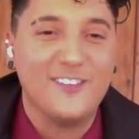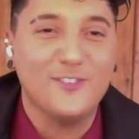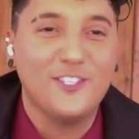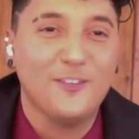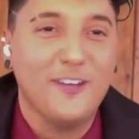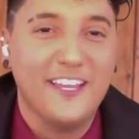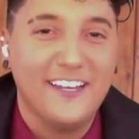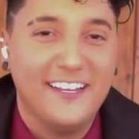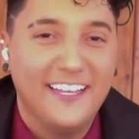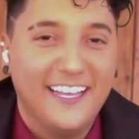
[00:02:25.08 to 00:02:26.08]
to get used to
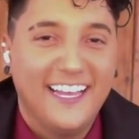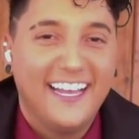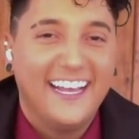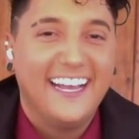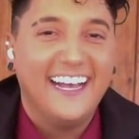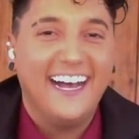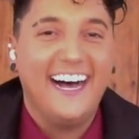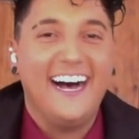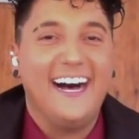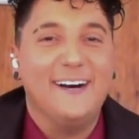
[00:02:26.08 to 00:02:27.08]
it.
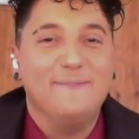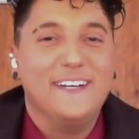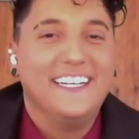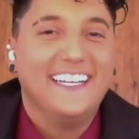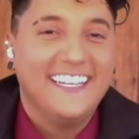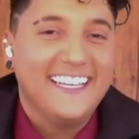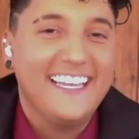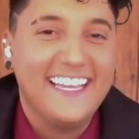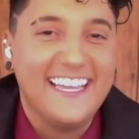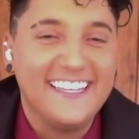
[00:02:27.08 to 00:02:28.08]
Uh,
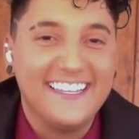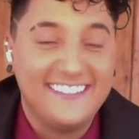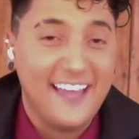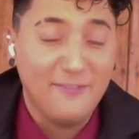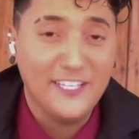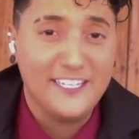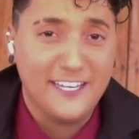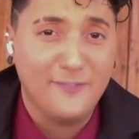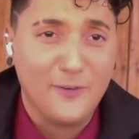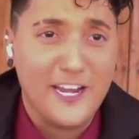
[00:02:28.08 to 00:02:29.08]
it it's definitely
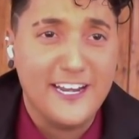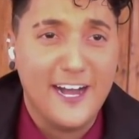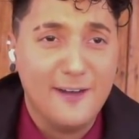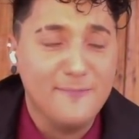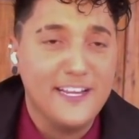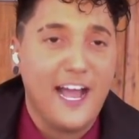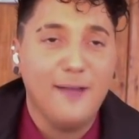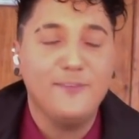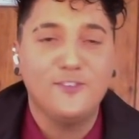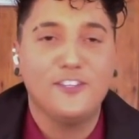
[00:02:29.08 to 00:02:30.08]
different. Um, and
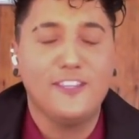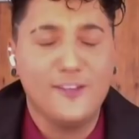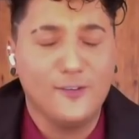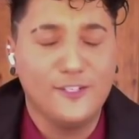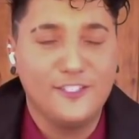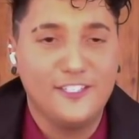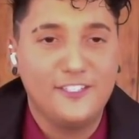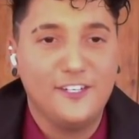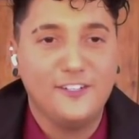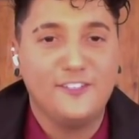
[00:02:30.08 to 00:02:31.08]
I'm usually the older
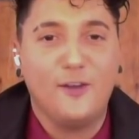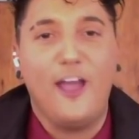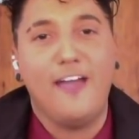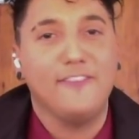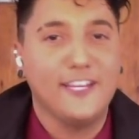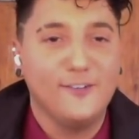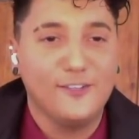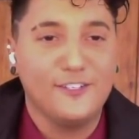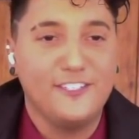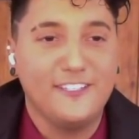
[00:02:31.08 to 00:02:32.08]
sister, so having an
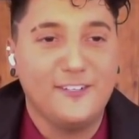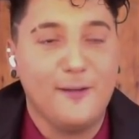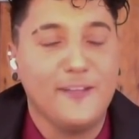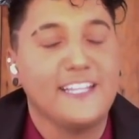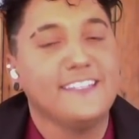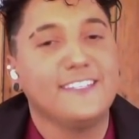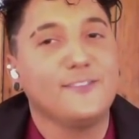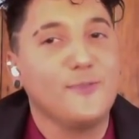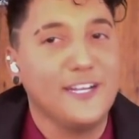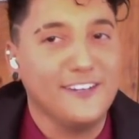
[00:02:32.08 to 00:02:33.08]
older sister, I'm like, this
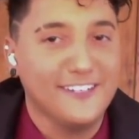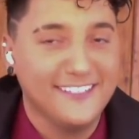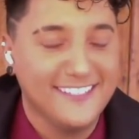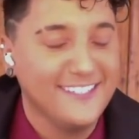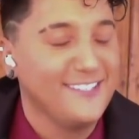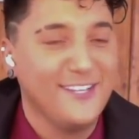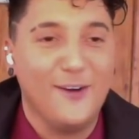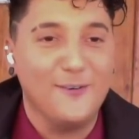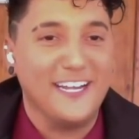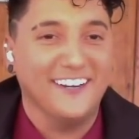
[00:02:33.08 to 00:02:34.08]
is weird. This is
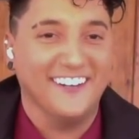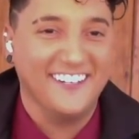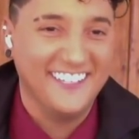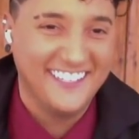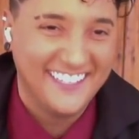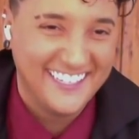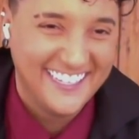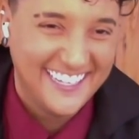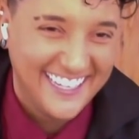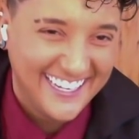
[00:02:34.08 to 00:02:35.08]
so weird. This is weird.